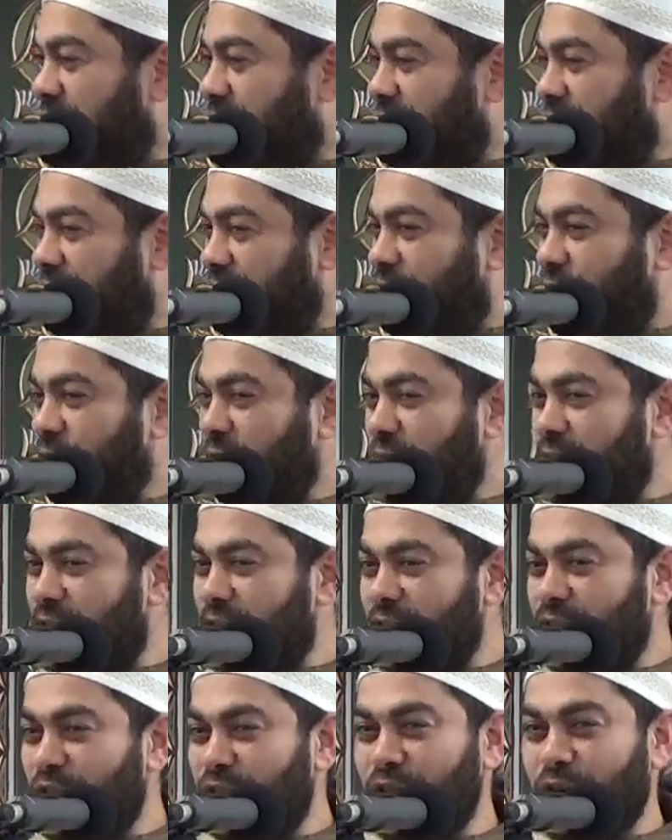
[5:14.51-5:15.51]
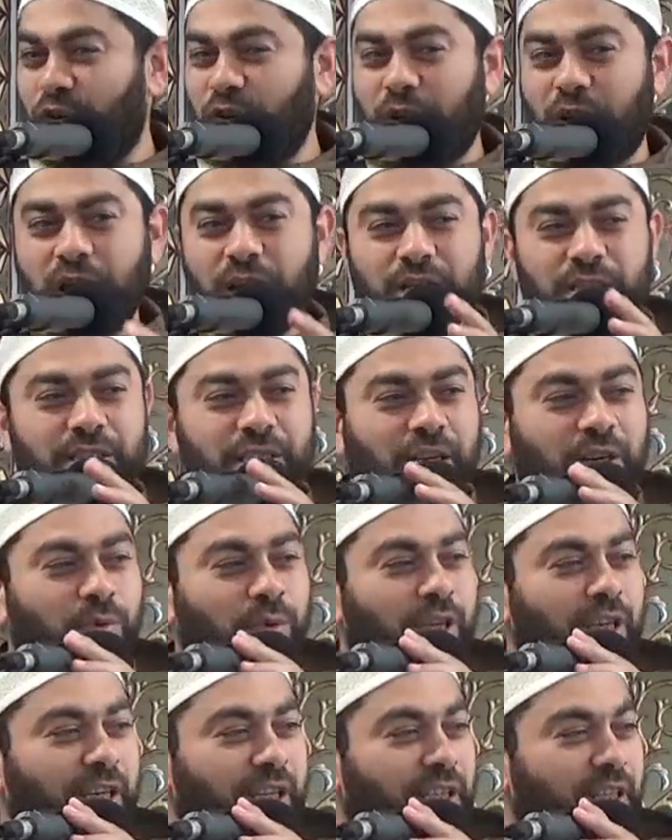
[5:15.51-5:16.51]
Like you listen to the Quran in
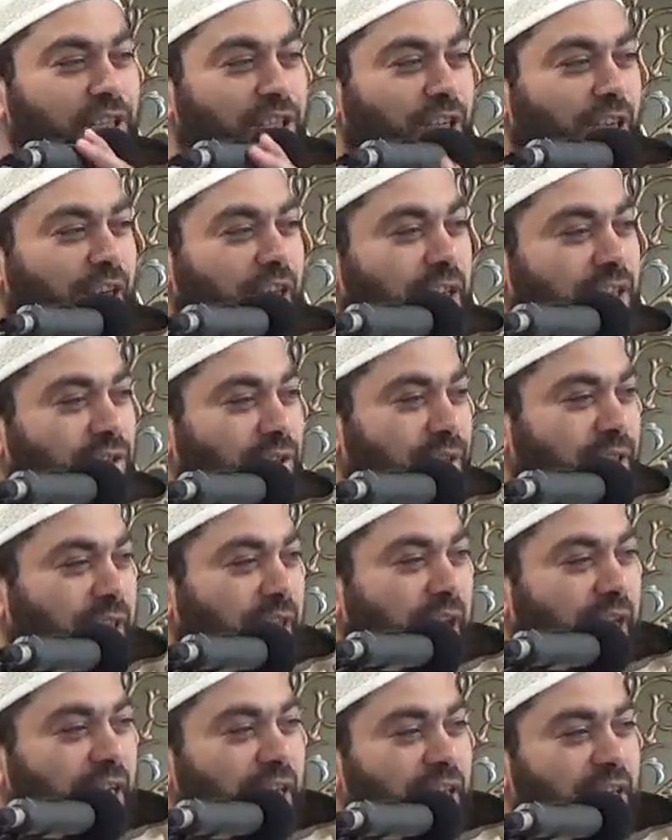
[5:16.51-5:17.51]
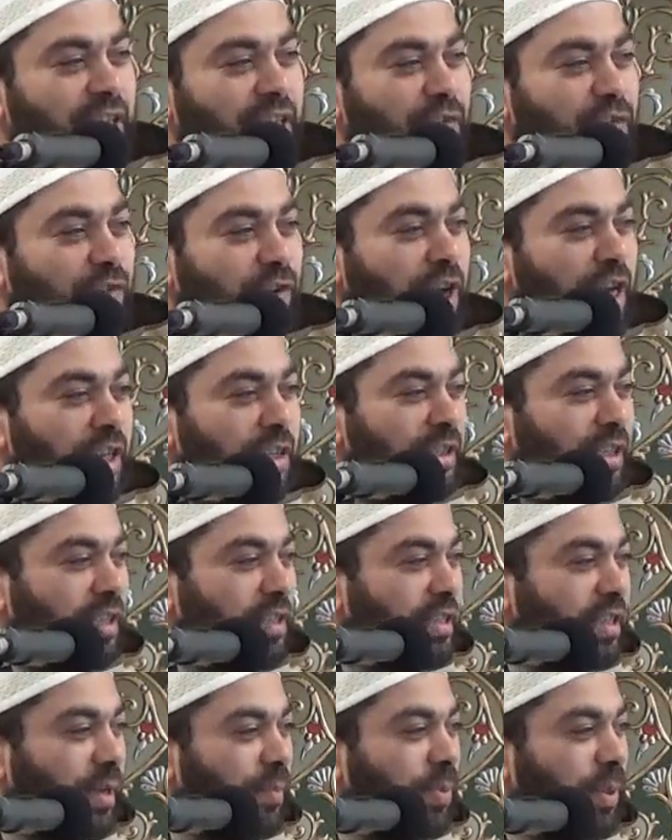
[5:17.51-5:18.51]
Tarawih, the Shaykh is reciting in the front
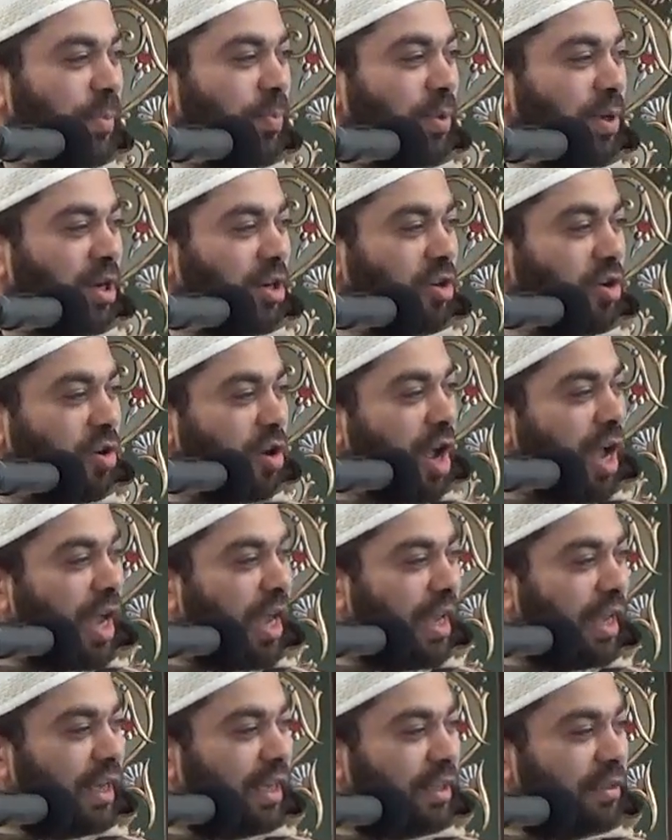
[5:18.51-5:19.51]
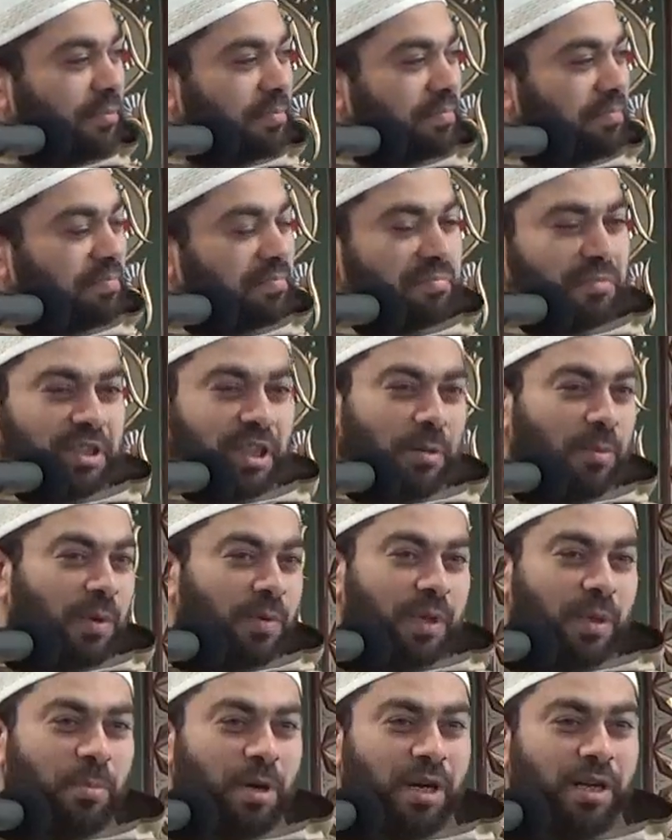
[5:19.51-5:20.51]
and some people are crying. Some
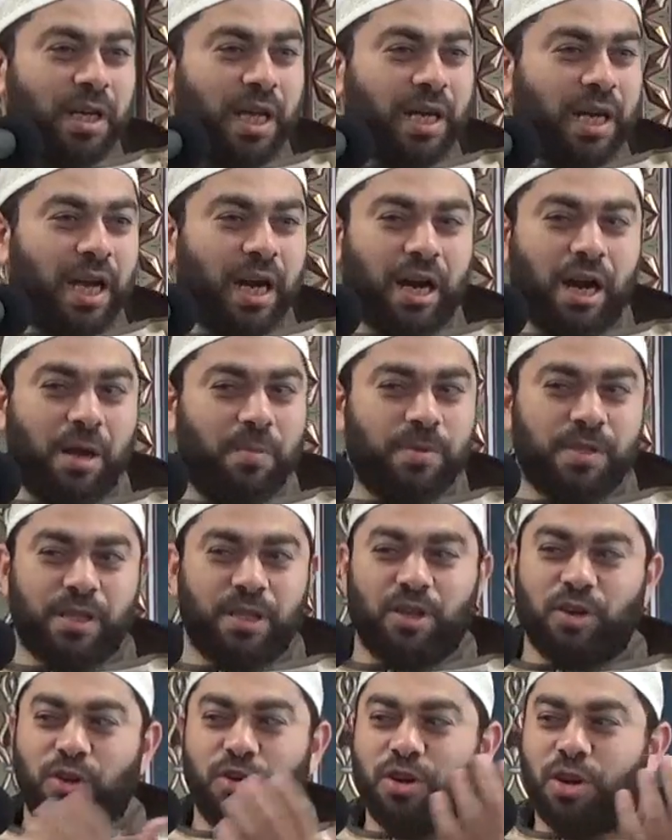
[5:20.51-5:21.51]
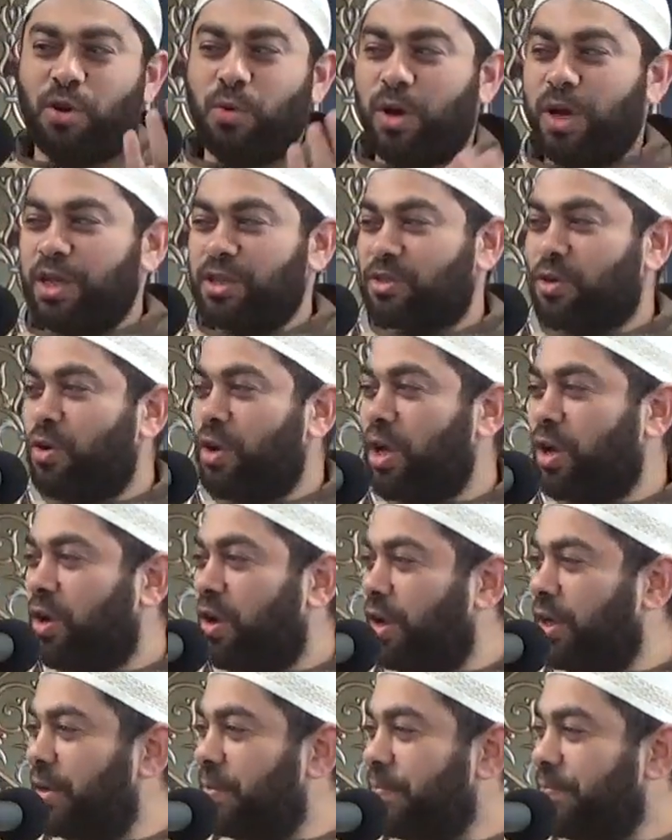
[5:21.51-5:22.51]
of them are not Arabs, they don't know what is going
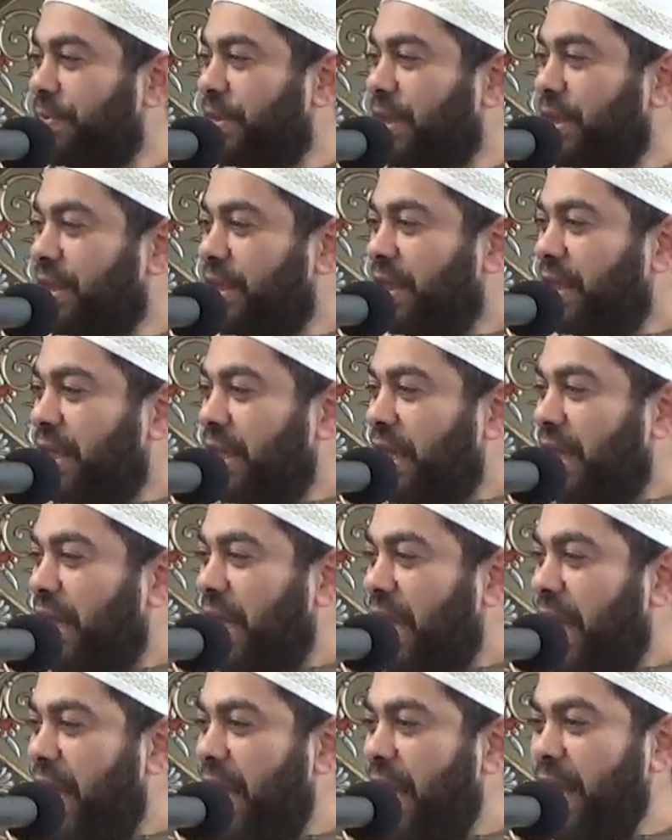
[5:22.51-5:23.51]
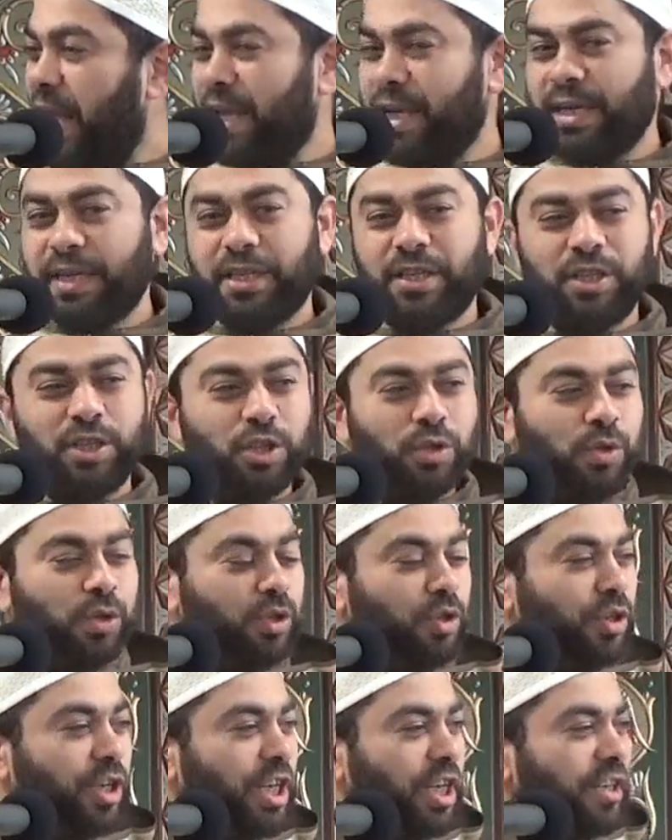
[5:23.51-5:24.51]
on. And you
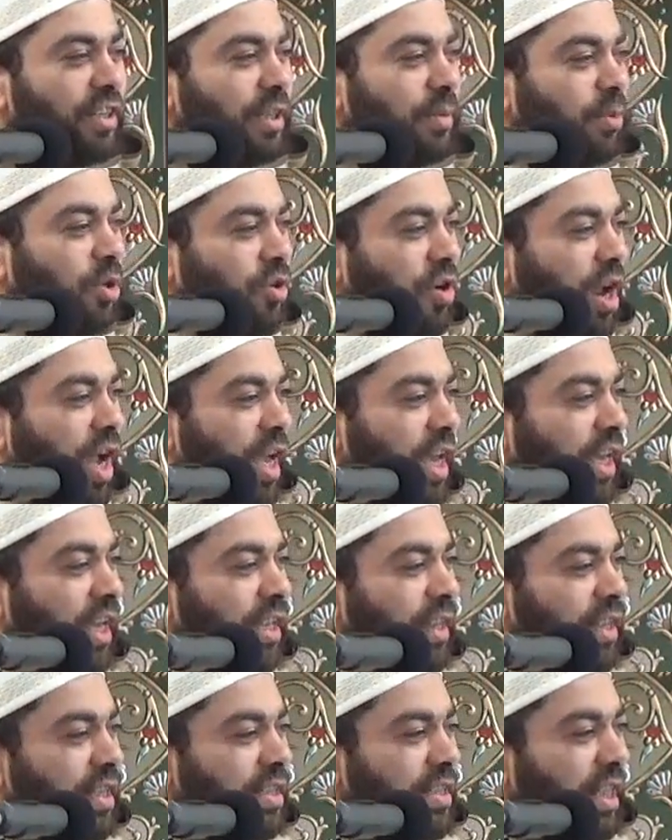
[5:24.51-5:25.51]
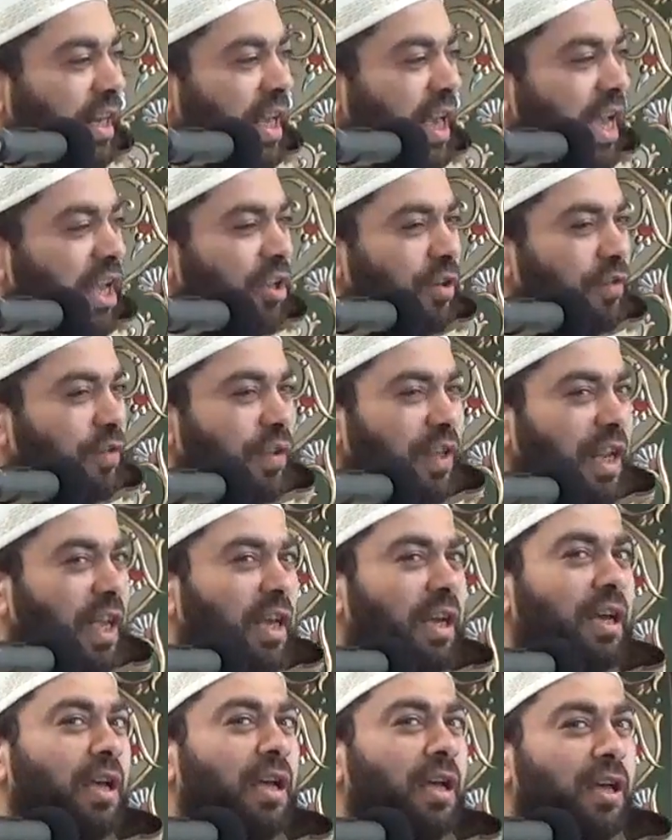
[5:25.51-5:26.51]
hear them crying in the Salah and you feel
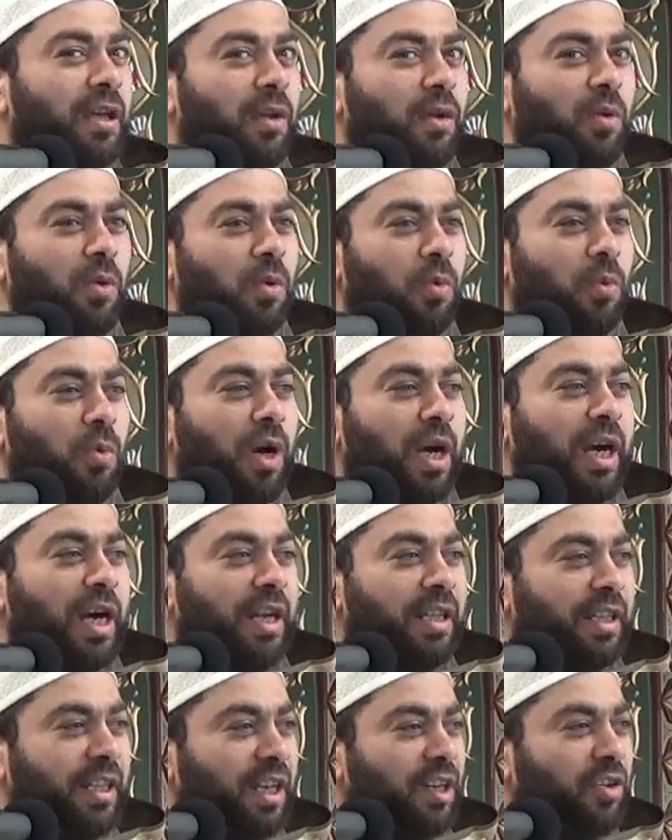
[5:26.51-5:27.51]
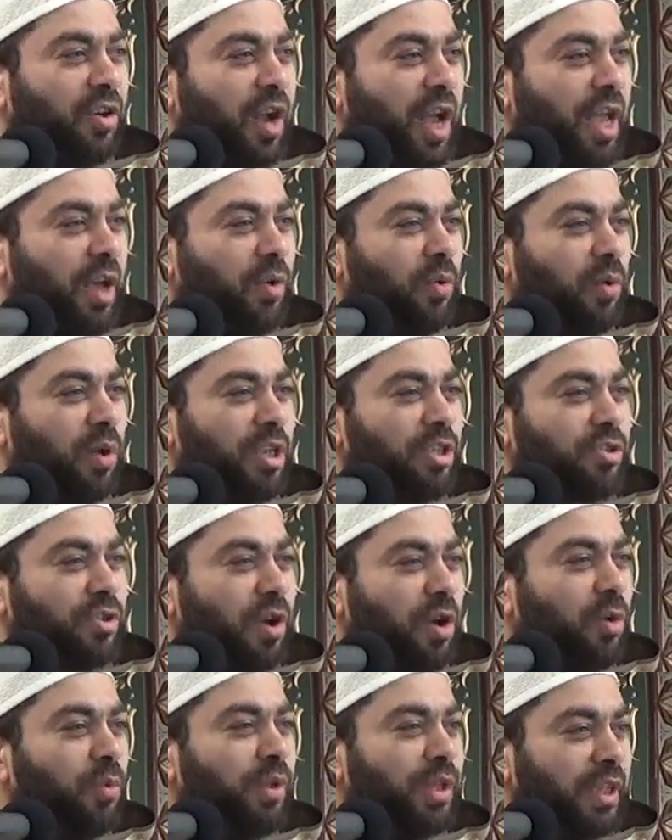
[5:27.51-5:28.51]
like, why are they crying? What's
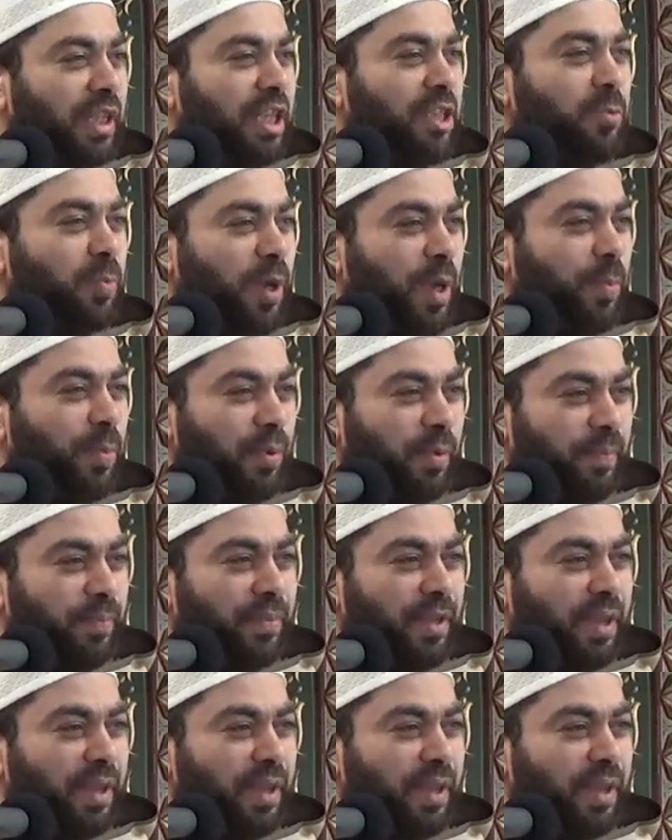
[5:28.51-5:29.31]
wrong with these people?